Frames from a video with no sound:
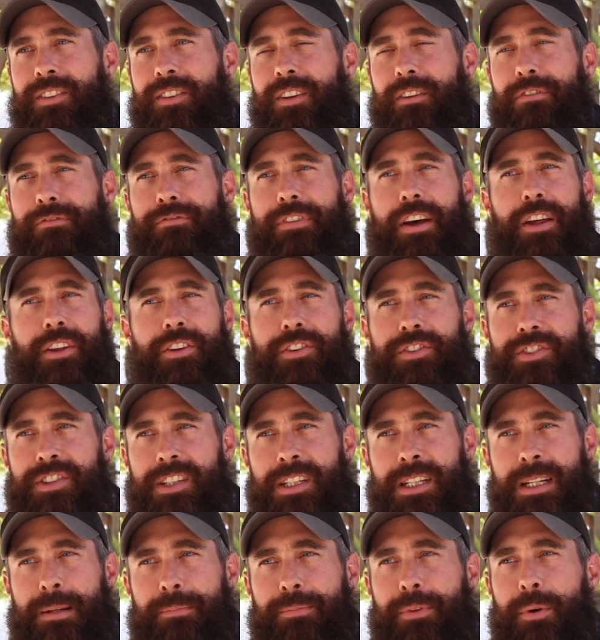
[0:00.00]
the
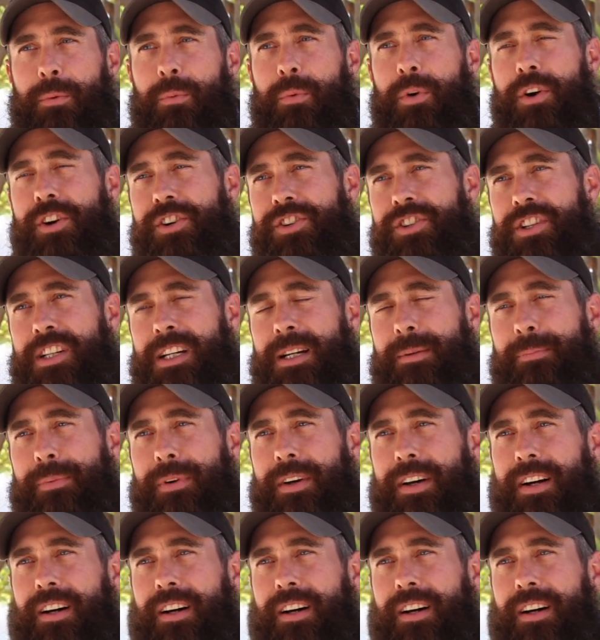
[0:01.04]
fellowship, the worship,